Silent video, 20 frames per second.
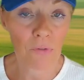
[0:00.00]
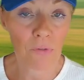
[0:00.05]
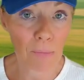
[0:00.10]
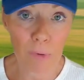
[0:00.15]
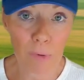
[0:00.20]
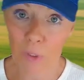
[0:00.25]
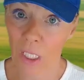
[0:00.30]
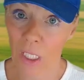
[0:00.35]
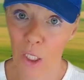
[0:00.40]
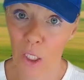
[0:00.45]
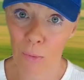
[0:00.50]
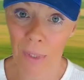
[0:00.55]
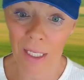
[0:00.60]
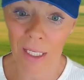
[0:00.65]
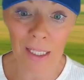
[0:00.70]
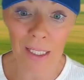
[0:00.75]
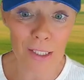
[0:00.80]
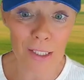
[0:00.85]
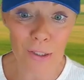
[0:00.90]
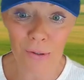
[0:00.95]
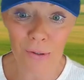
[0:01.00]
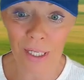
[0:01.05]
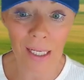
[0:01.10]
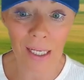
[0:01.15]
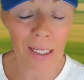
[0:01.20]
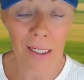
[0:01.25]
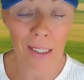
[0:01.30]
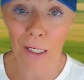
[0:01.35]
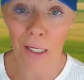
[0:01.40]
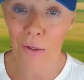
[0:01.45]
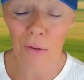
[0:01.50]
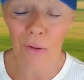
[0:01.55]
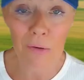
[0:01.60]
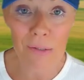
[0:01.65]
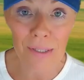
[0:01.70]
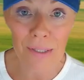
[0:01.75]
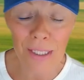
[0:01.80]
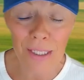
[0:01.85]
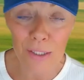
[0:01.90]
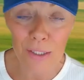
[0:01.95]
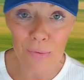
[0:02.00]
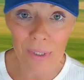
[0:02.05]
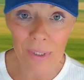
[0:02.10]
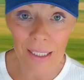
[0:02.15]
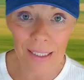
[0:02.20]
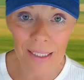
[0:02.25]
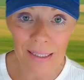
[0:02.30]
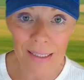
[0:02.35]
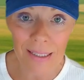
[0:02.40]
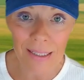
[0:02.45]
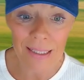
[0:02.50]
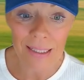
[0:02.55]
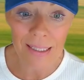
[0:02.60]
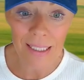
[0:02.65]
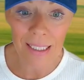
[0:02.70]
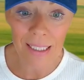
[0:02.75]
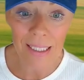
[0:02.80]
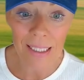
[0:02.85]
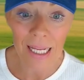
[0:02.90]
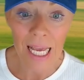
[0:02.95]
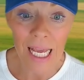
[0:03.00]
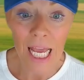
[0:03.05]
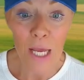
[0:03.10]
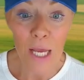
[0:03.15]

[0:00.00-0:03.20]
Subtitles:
for most of human history, none of those things really existed.